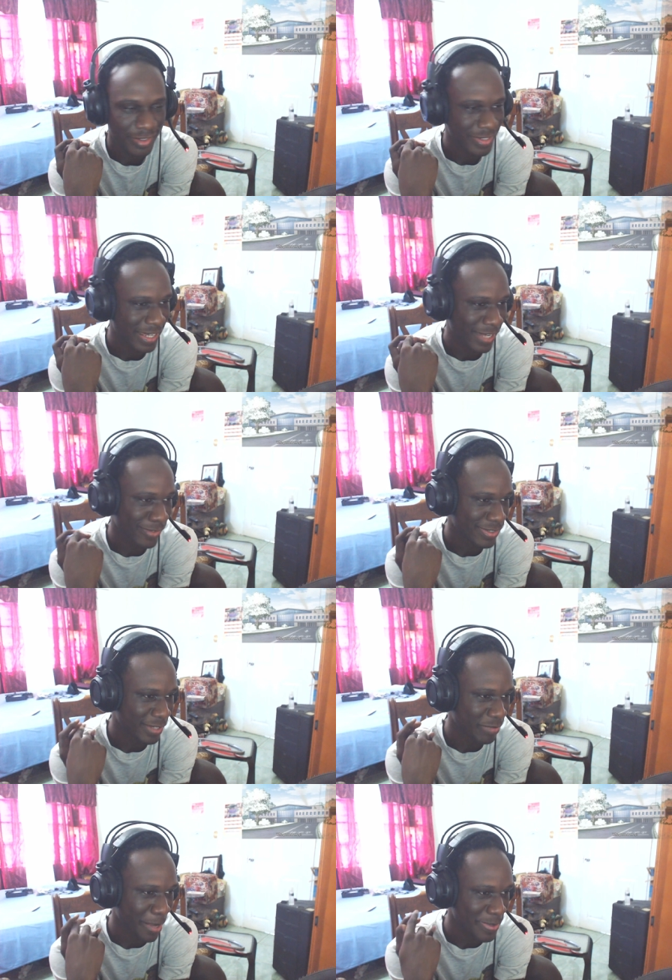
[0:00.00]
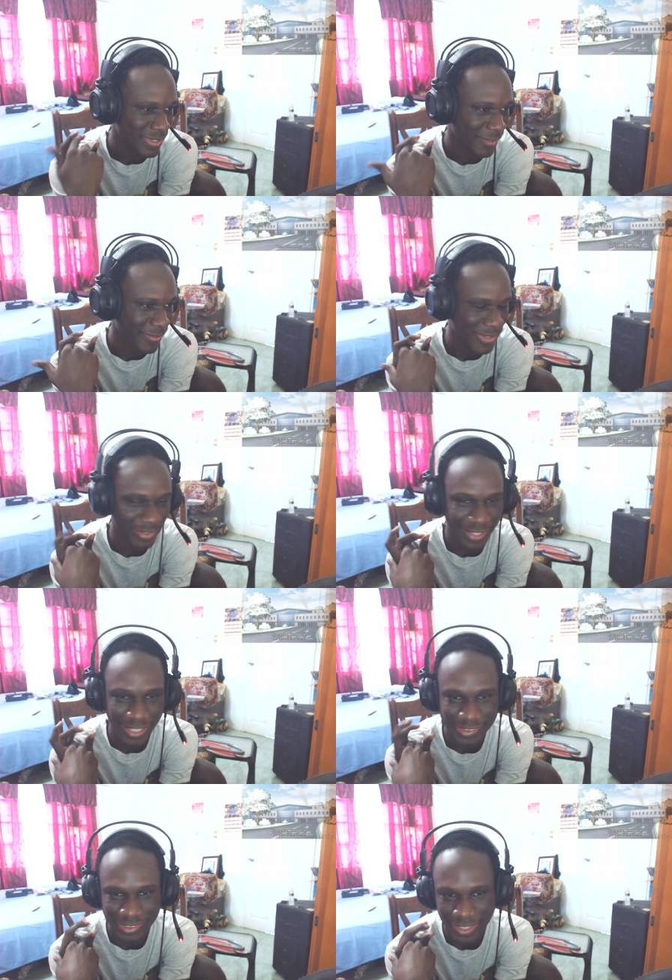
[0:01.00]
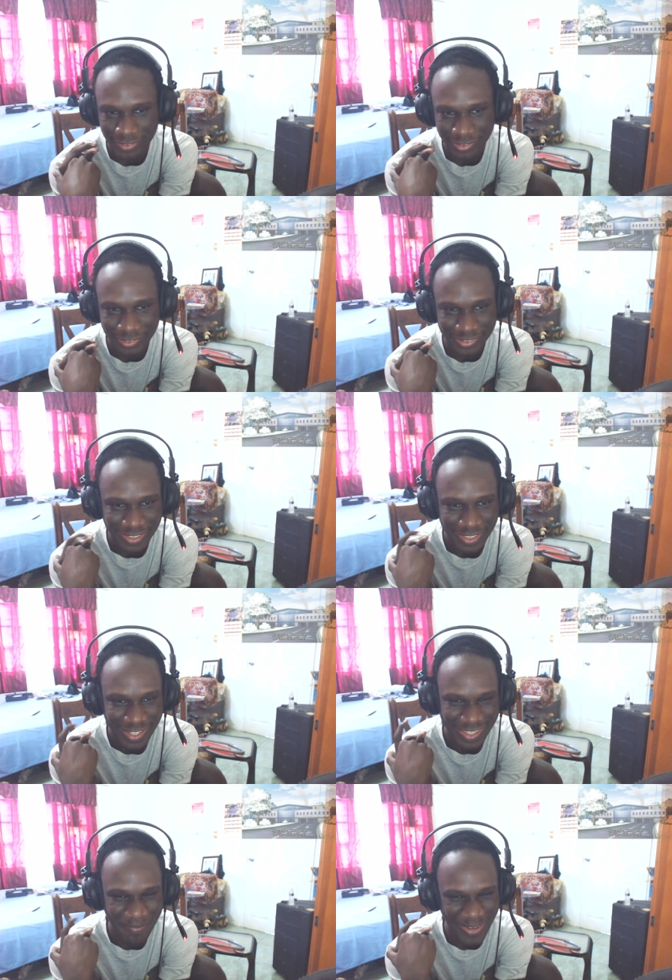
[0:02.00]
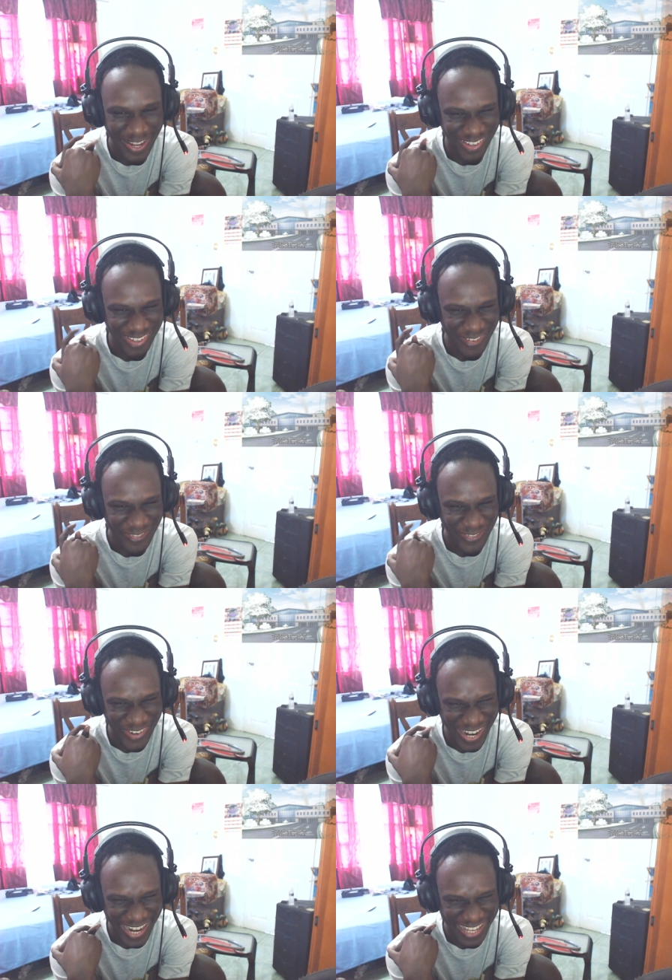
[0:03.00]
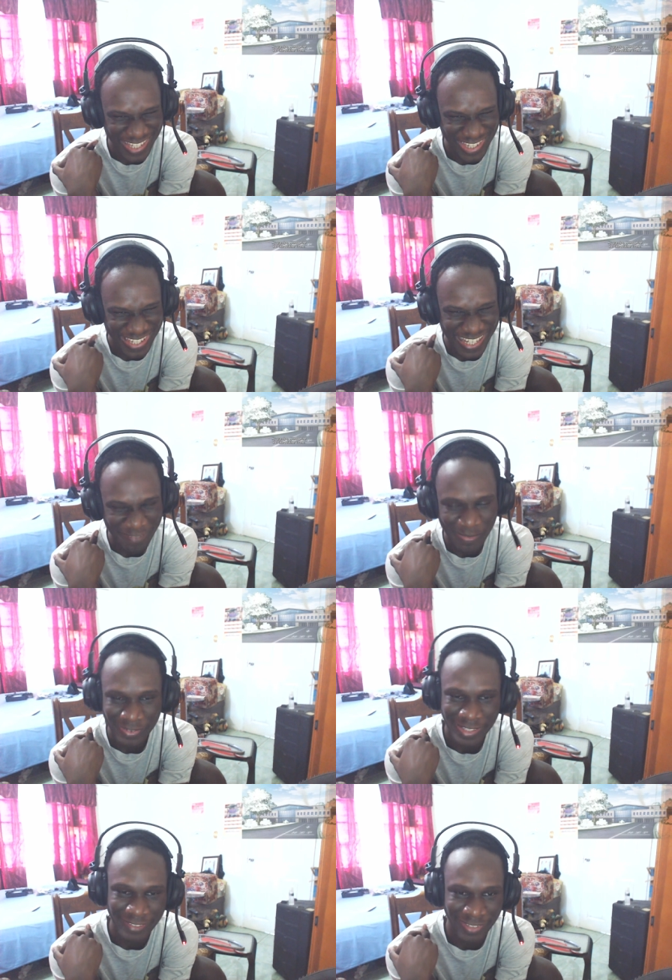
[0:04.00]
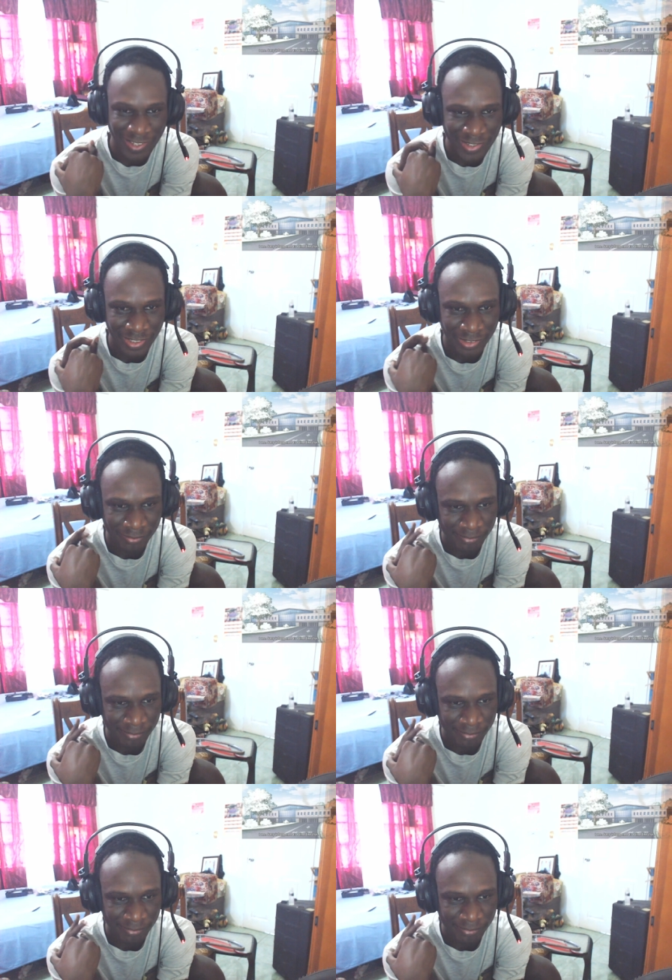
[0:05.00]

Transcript: take everything by himself, so you guess he'll have to learn to depend on the friendship eventually.